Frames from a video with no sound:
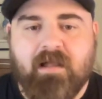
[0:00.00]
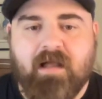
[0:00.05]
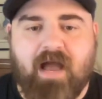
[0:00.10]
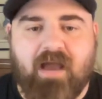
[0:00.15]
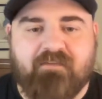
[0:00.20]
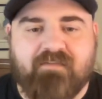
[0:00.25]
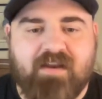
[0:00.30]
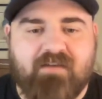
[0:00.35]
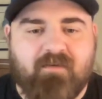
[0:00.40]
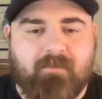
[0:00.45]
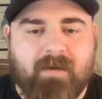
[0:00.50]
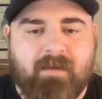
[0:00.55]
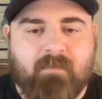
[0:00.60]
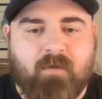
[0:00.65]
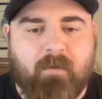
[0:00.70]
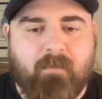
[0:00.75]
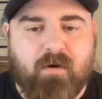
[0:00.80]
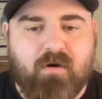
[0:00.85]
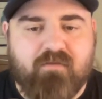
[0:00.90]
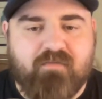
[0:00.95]
I've never been
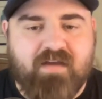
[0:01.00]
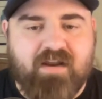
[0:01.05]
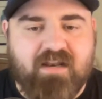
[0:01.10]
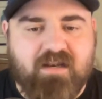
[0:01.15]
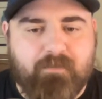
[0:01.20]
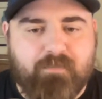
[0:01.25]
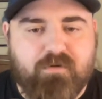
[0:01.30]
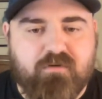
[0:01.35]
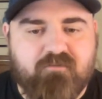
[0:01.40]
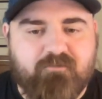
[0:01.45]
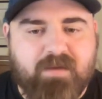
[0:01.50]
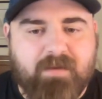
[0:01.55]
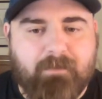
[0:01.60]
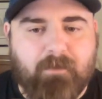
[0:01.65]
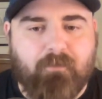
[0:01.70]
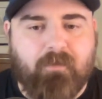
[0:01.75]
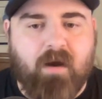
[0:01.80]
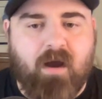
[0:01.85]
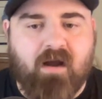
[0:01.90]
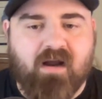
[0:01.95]
more motivated to prove
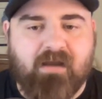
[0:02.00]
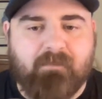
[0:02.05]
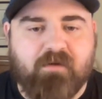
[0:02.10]
people wrong.